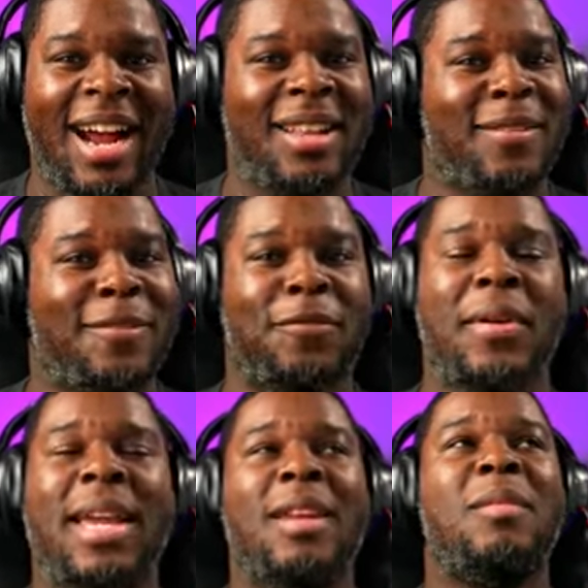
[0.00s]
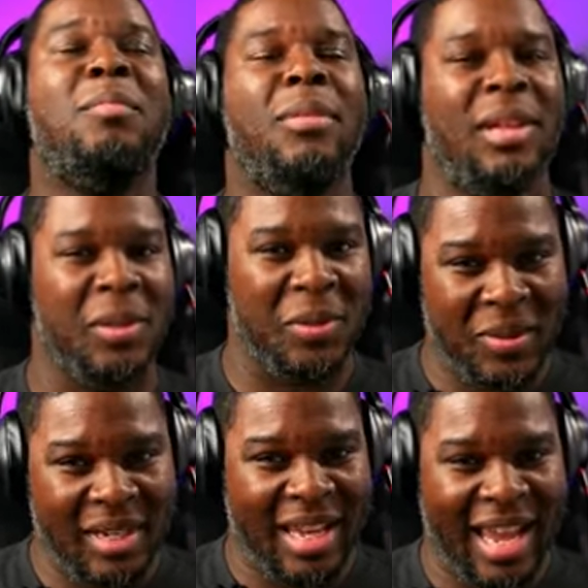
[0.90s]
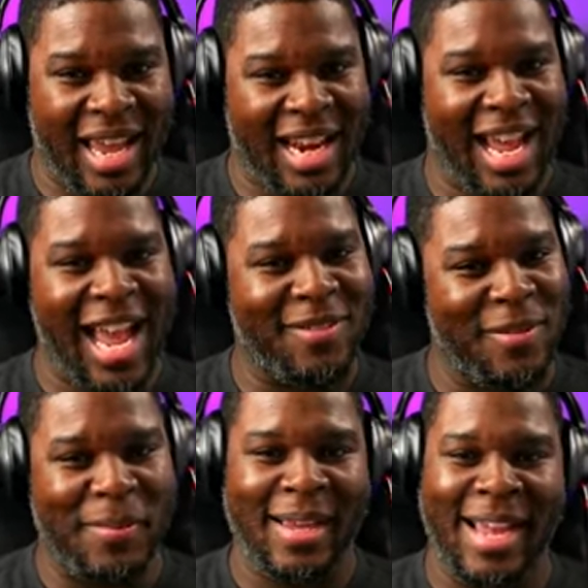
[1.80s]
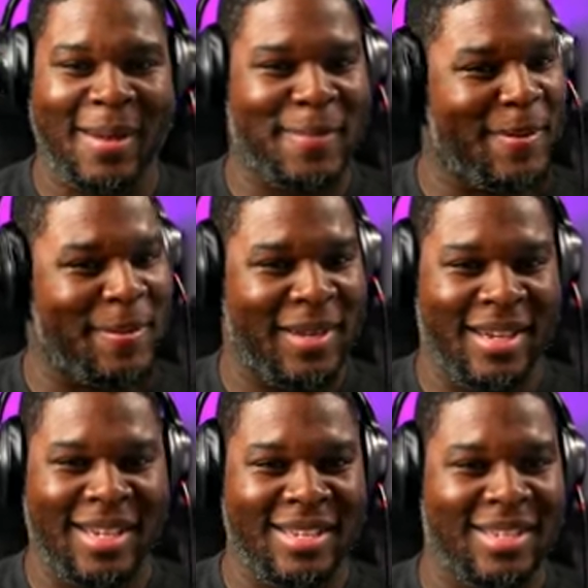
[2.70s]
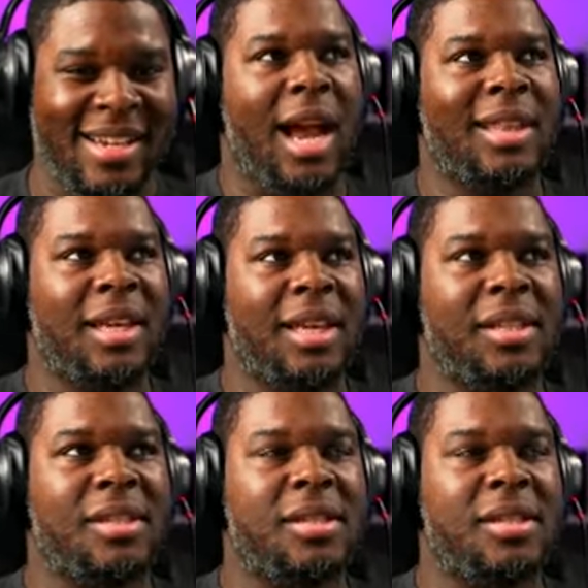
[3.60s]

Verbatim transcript: Out of the freaking blue, and I haven't been happy because I think he's